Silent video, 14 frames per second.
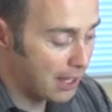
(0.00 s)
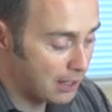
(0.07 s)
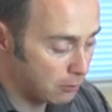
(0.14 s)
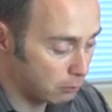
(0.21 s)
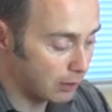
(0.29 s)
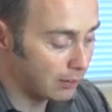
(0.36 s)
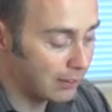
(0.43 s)
then
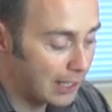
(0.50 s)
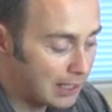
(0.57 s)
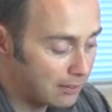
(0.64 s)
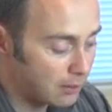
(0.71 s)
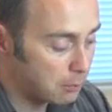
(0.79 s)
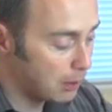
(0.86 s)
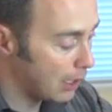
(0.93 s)

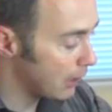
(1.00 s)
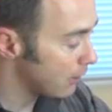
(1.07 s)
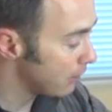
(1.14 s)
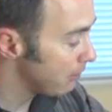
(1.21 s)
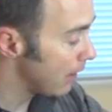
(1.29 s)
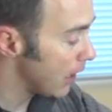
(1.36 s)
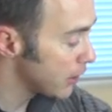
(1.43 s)
relate the
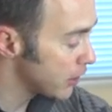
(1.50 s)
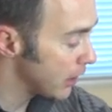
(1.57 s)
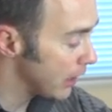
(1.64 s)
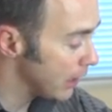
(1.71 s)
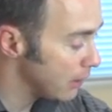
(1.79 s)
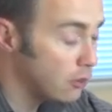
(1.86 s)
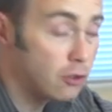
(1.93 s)
plantar fascia
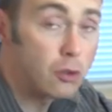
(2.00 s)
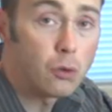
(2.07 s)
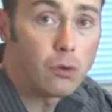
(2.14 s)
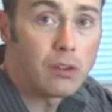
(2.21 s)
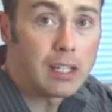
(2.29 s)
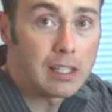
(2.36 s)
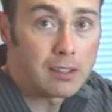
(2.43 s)
into
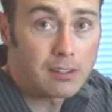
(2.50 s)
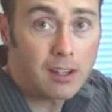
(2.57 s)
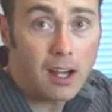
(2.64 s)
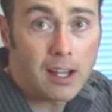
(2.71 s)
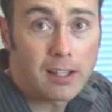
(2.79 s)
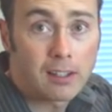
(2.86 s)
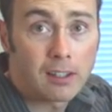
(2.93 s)
the
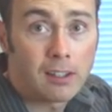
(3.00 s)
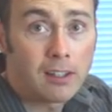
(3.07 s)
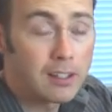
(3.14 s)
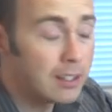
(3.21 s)
entire